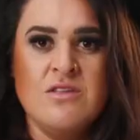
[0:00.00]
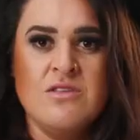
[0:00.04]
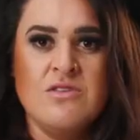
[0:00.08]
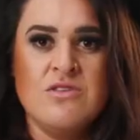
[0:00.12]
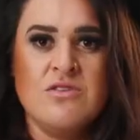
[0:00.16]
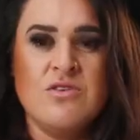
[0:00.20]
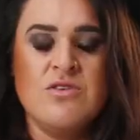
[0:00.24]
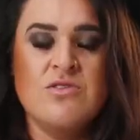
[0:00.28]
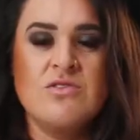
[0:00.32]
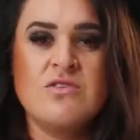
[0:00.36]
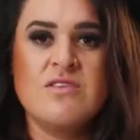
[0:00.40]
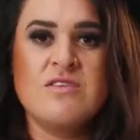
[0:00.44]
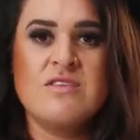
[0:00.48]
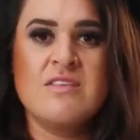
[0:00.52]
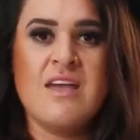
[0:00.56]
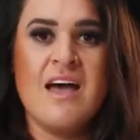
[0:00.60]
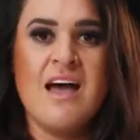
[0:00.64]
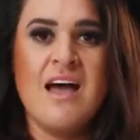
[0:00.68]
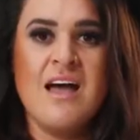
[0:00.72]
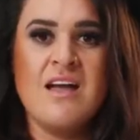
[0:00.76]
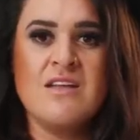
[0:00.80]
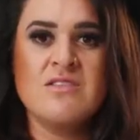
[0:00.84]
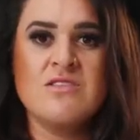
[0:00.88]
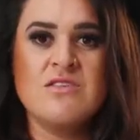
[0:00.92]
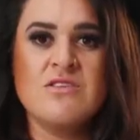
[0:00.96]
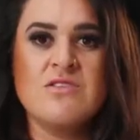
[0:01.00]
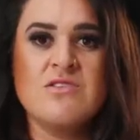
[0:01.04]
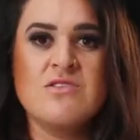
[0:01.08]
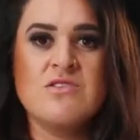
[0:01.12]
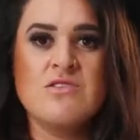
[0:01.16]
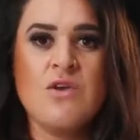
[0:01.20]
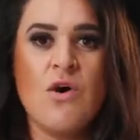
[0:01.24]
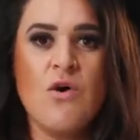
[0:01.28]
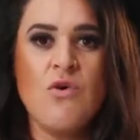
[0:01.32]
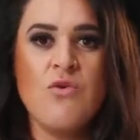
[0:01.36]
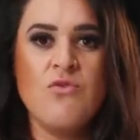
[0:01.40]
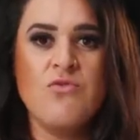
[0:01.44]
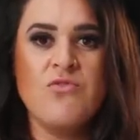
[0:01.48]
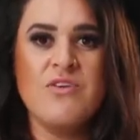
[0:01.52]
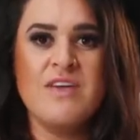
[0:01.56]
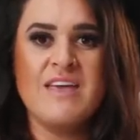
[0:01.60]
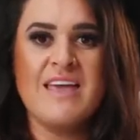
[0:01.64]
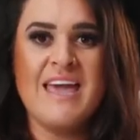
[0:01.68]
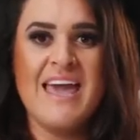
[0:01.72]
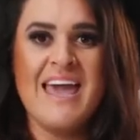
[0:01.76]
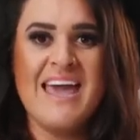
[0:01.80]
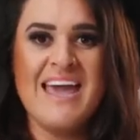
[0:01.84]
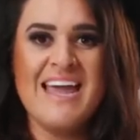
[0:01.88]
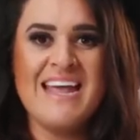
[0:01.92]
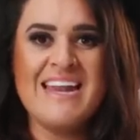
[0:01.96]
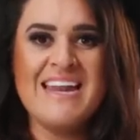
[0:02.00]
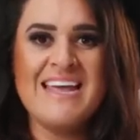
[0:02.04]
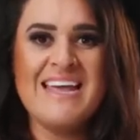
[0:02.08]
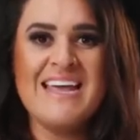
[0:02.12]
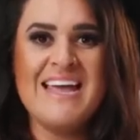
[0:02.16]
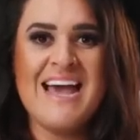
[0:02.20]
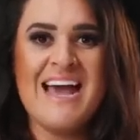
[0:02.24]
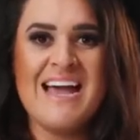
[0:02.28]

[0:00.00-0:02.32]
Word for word: to start dissolving any